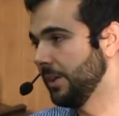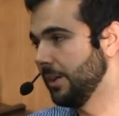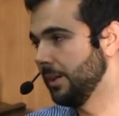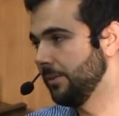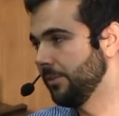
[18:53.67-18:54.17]

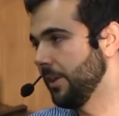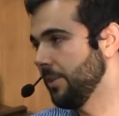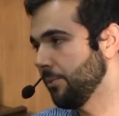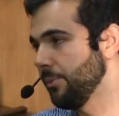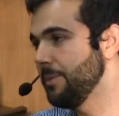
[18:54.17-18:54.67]
I'd say
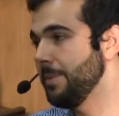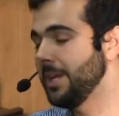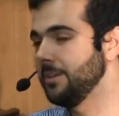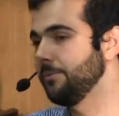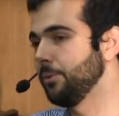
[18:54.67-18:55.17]
three
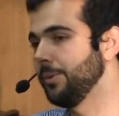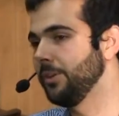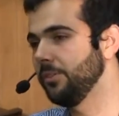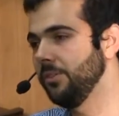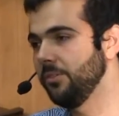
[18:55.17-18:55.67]
main different
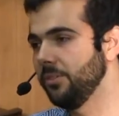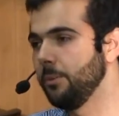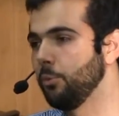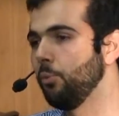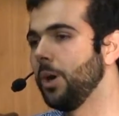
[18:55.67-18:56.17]
reasons.
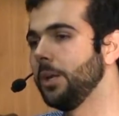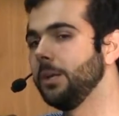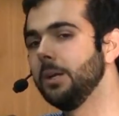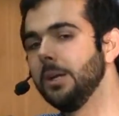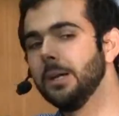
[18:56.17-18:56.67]
Number one